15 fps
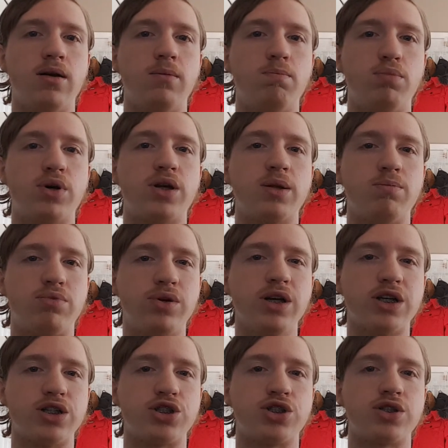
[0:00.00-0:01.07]
But in
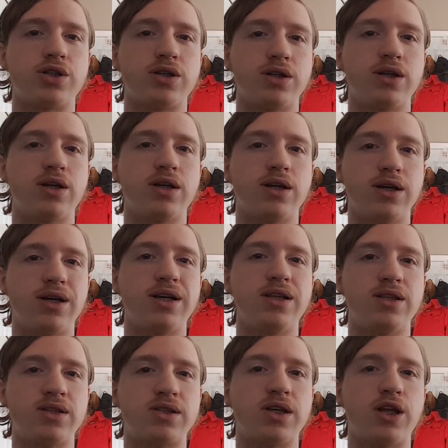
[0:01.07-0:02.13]
British,
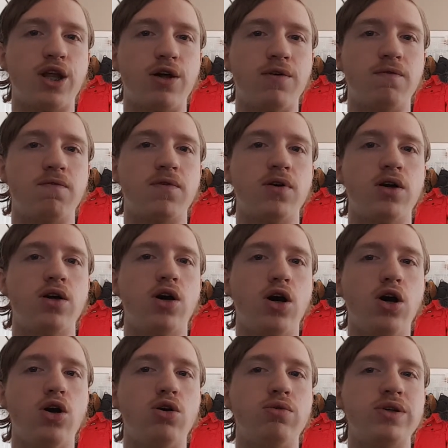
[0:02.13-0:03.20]
instead of
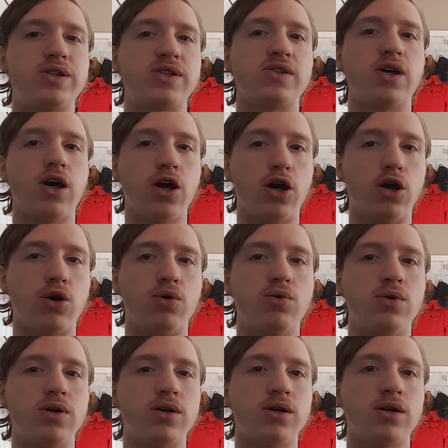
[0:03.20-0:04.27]
O, it's O,
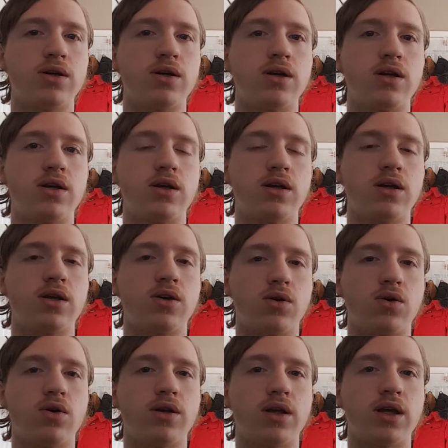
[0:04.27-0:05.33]

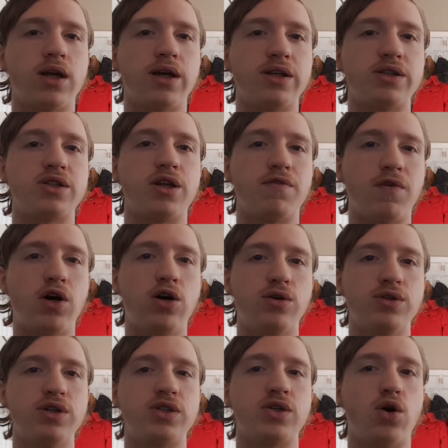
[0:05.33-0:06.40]
and instead of all,
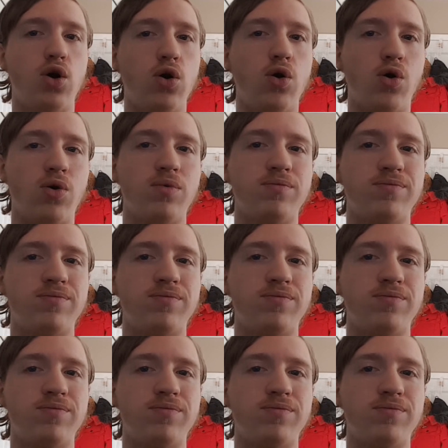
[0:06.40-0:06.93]
it's all.